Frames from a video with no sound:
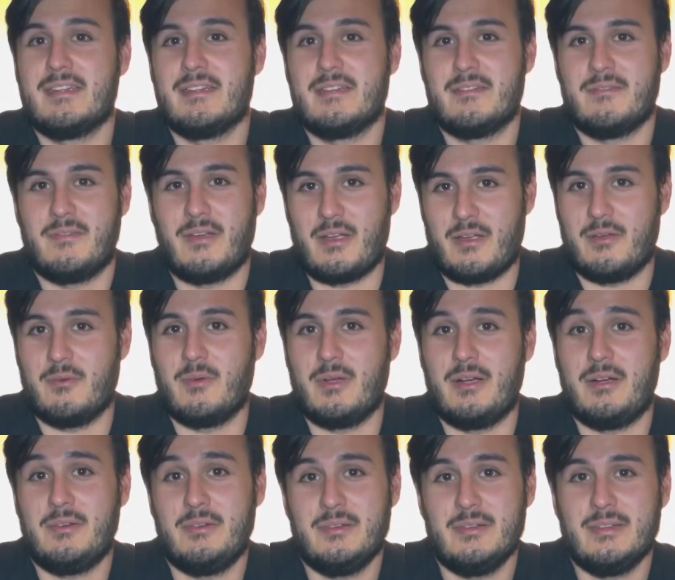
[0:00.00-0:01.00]
very
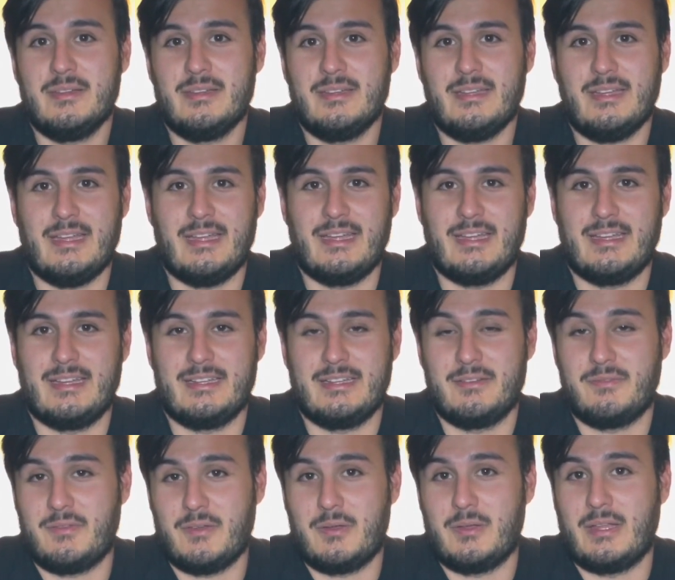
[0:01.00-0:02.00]
well, and
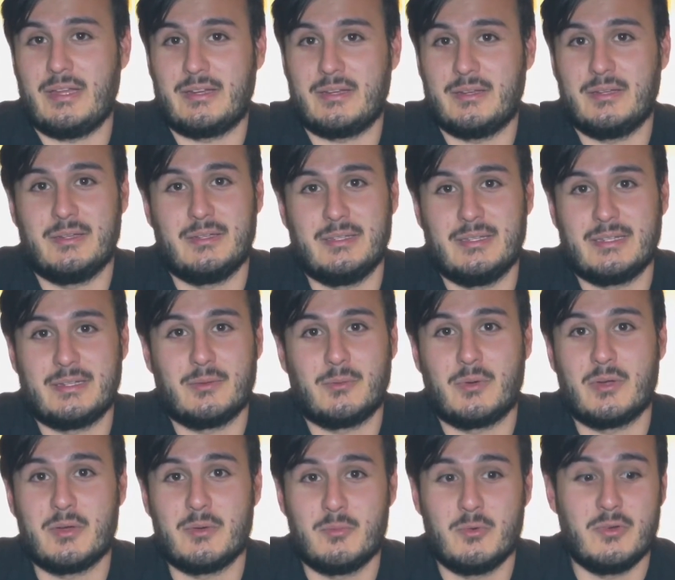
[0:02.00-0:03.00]
it felt like a
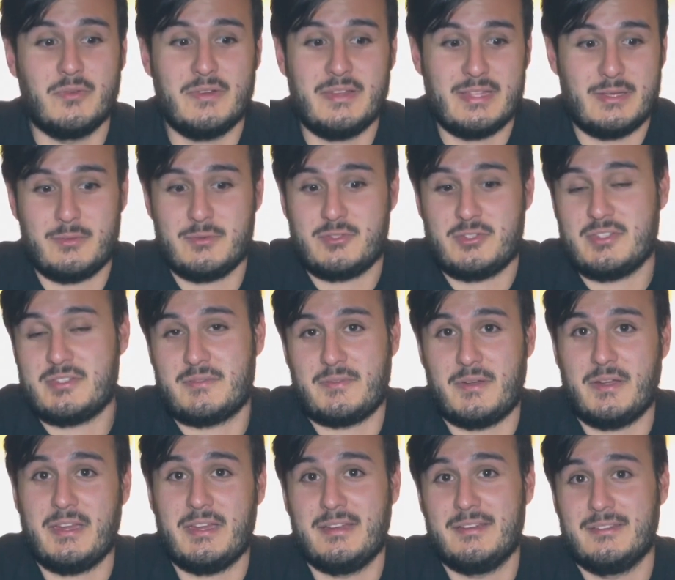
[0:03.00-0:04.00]
real movie that was just
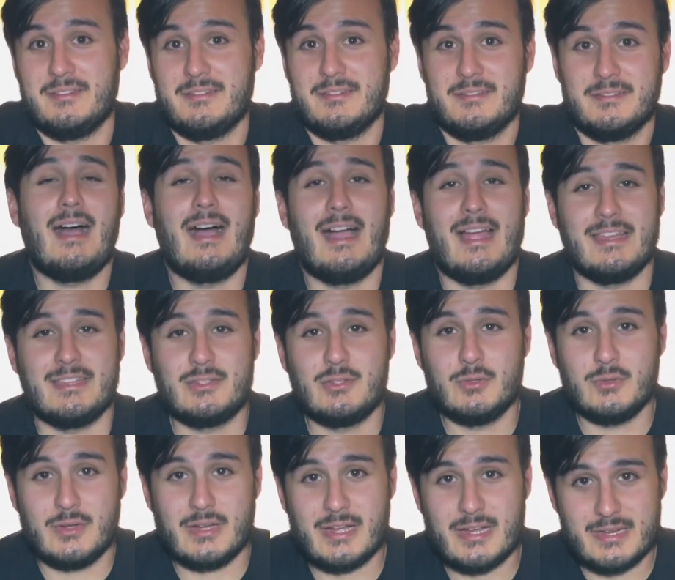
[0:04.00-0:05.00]
funny. I
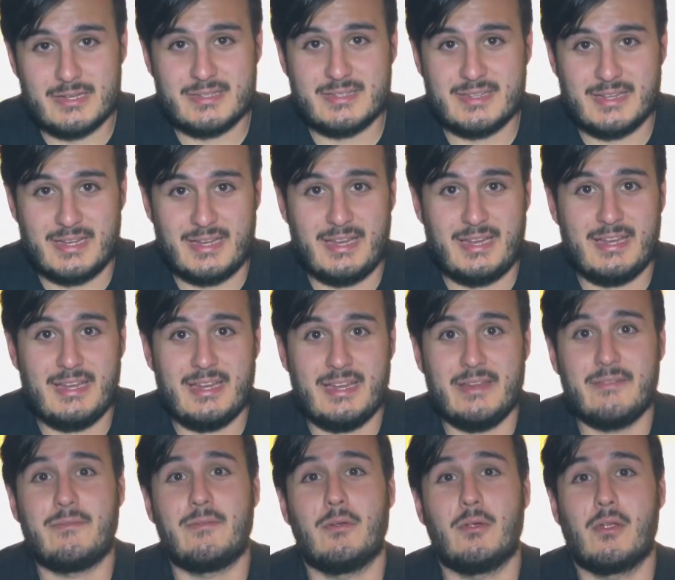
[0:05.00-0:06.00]
do gotta say,
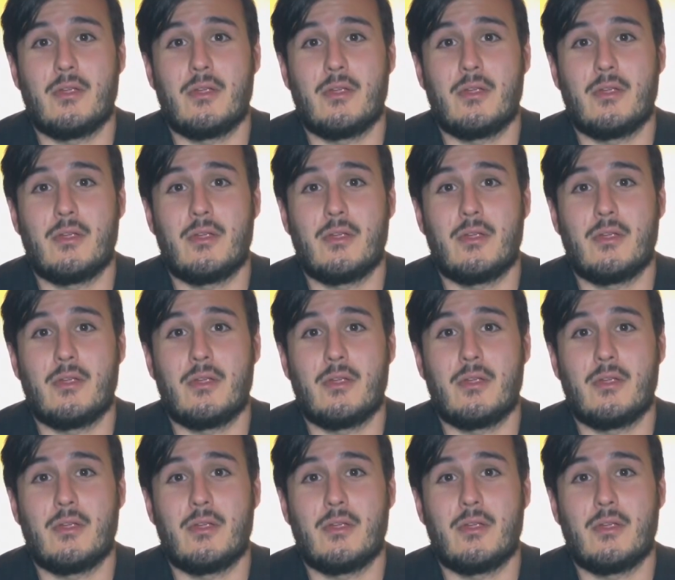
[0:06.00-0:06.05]
if you're a